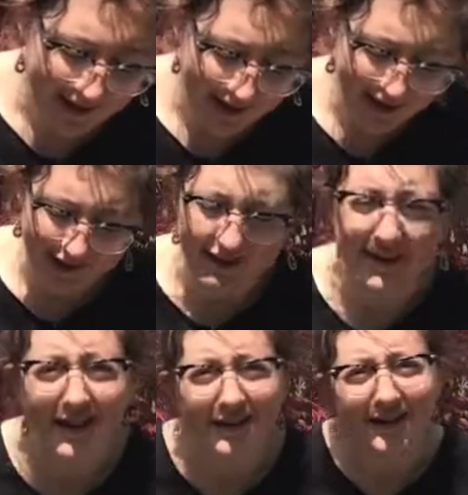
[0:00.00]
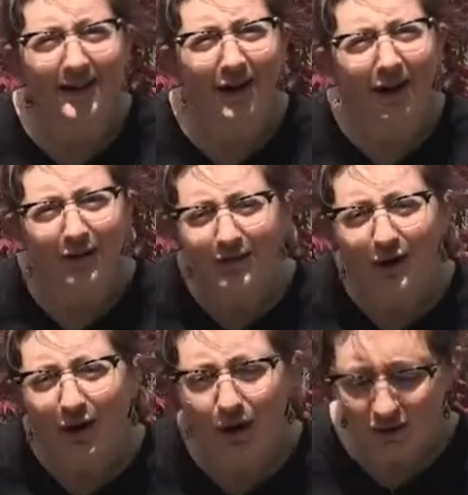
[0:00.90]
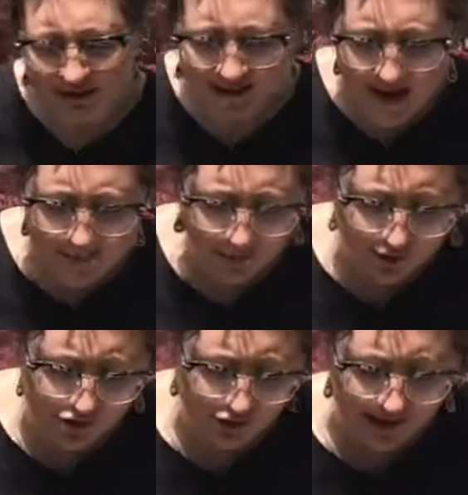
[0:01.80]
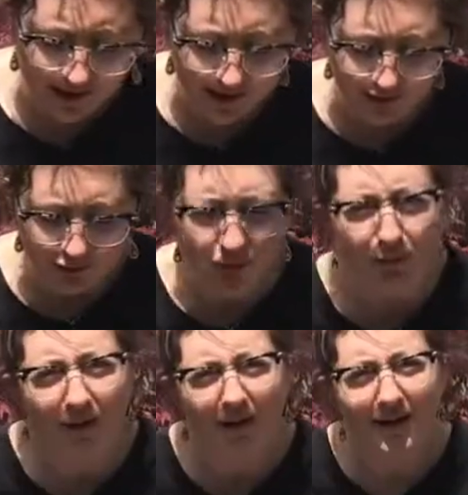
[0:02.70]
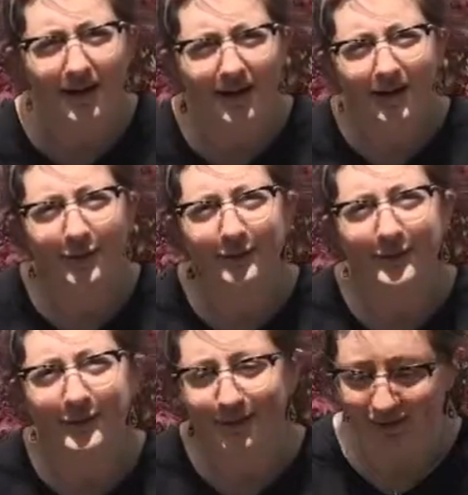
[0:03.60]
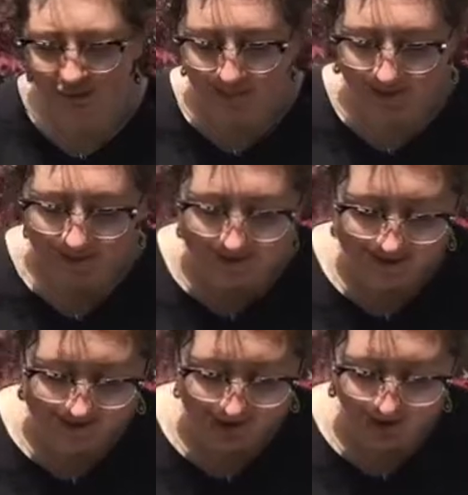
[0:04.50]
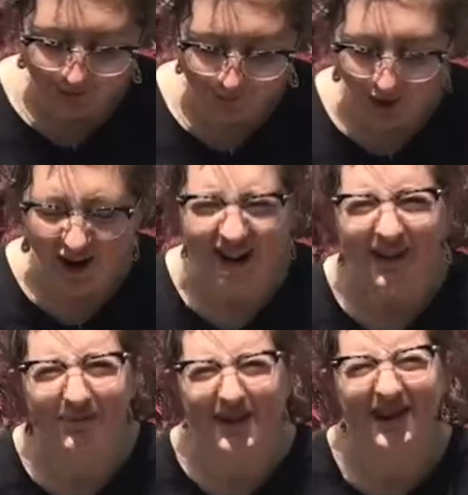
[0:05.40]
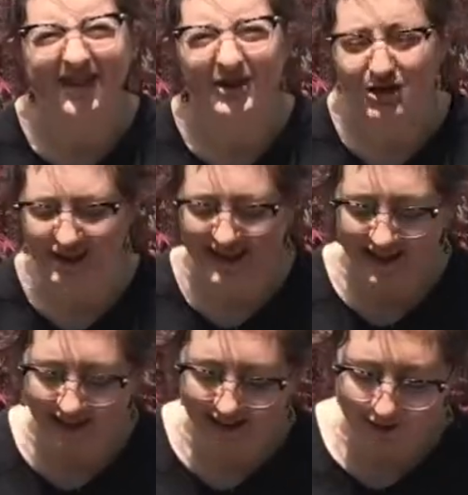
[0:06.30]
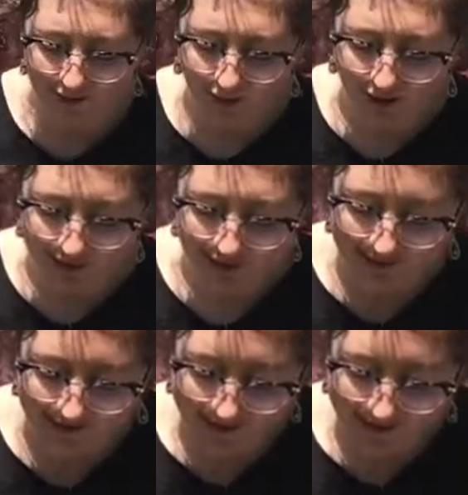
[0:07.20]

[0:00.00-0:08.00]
and that also it's able to drain, because you don't want the roots of your plant to start rotting because they're just sitting in water.